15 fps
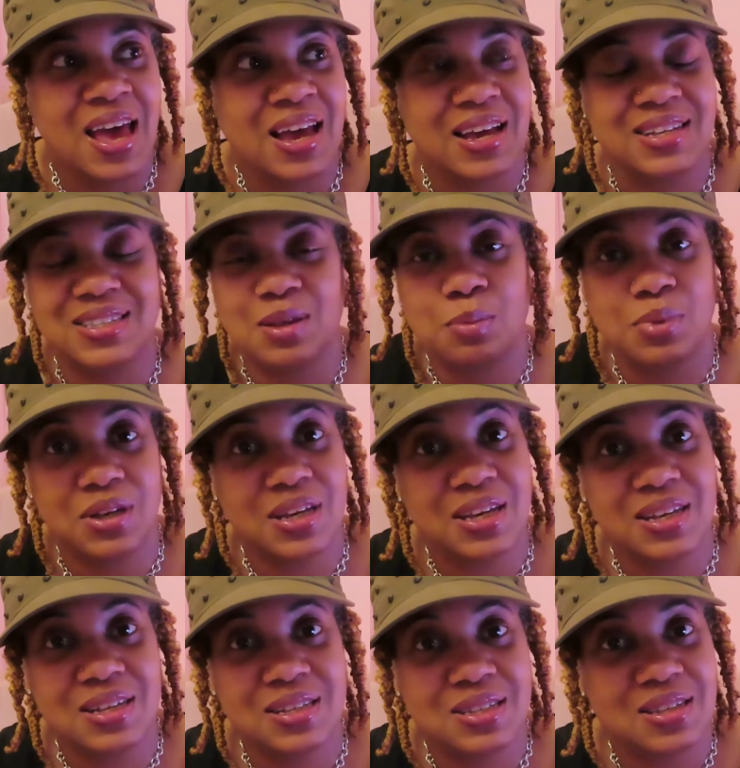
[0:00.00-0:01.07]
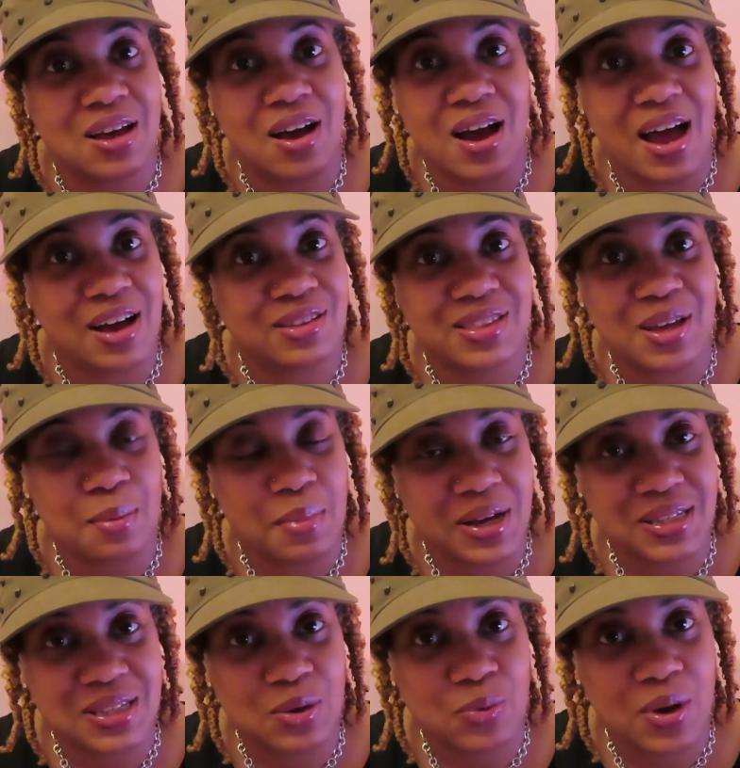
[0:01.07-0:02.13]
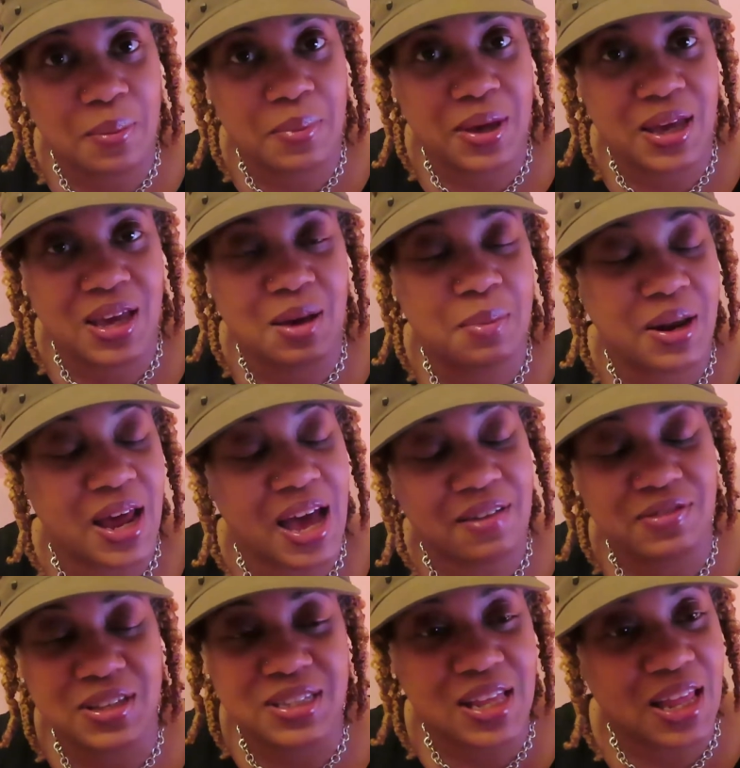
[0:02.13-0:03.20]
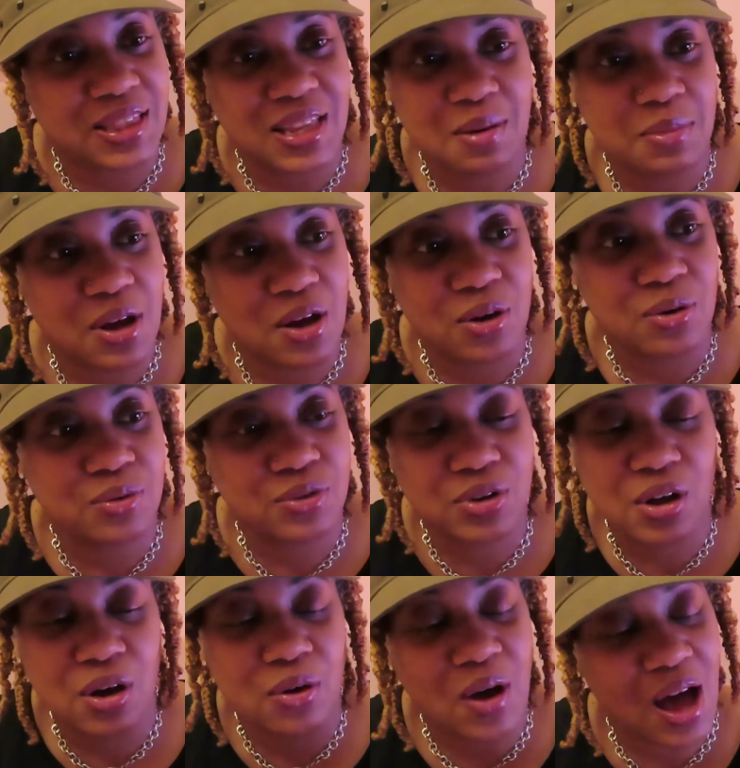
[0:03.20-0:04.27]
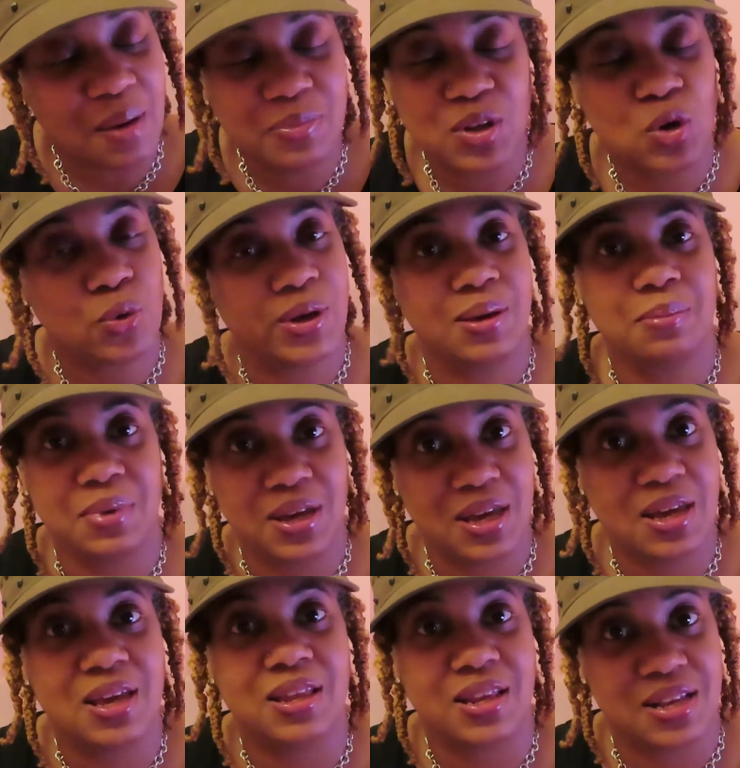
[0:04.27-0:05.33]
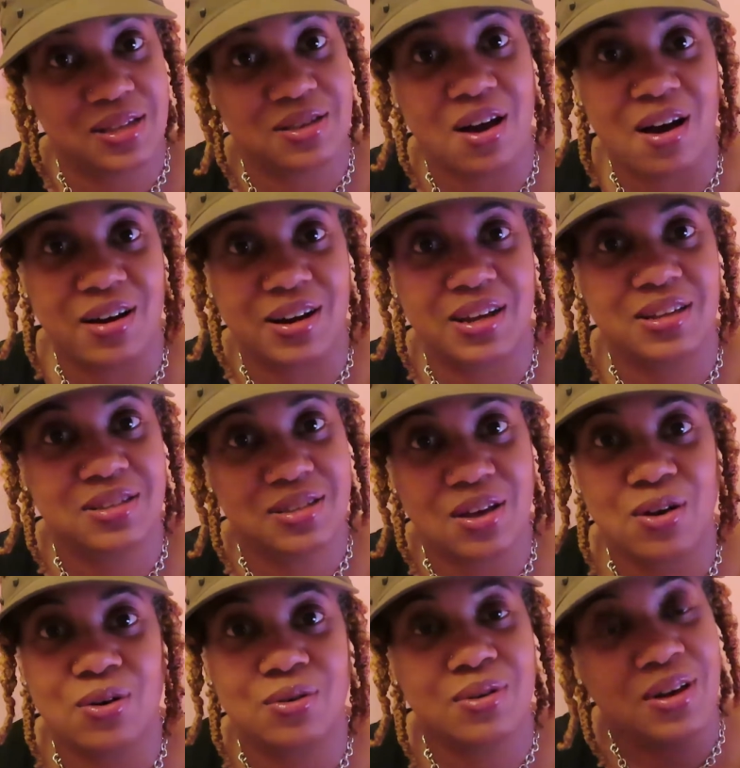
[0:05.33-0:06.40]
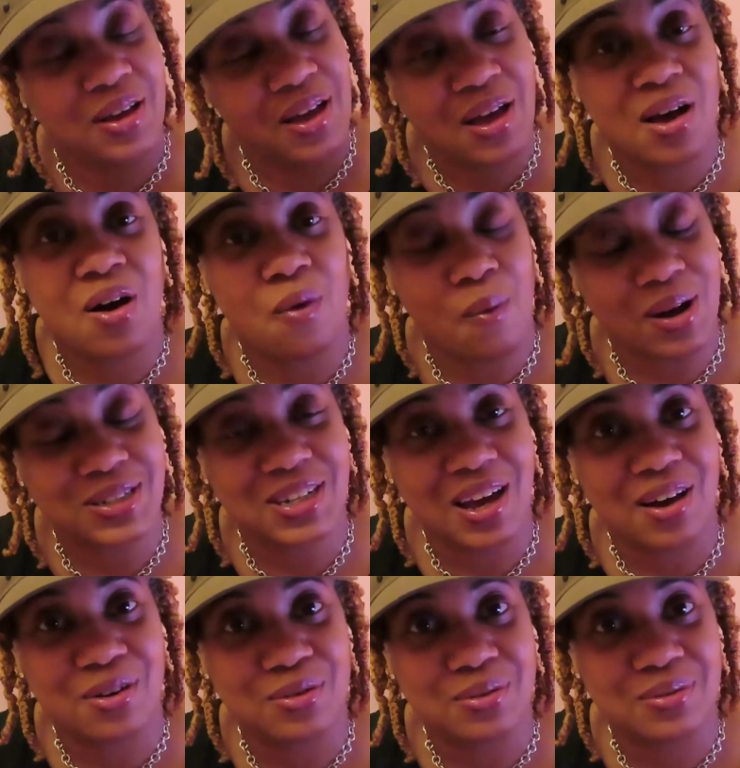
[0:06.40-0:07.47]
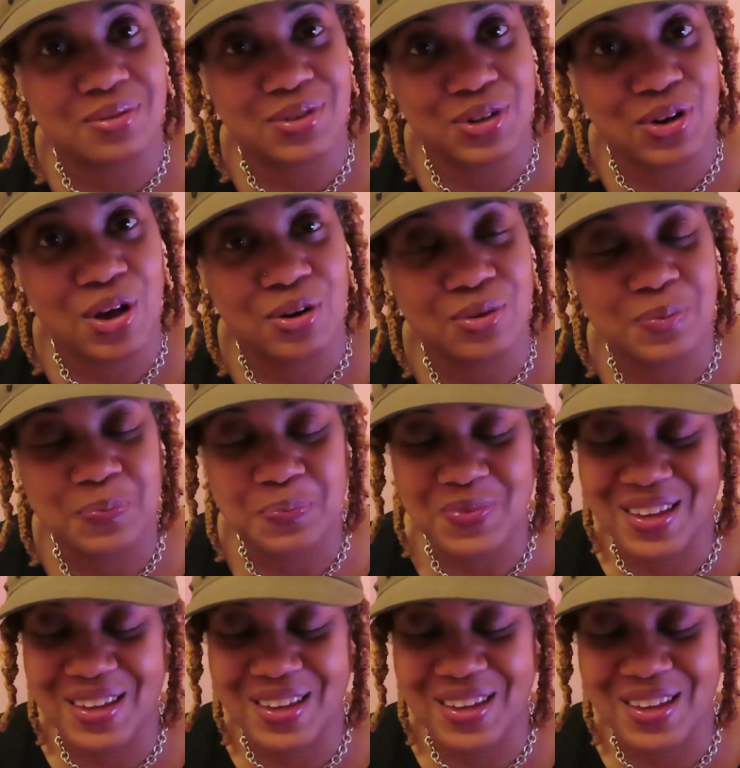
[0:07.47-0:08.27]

because the bees are out there messing with me, but I have to tell them, no, you know, I'm the queen bee in this garden, so watch out, you know.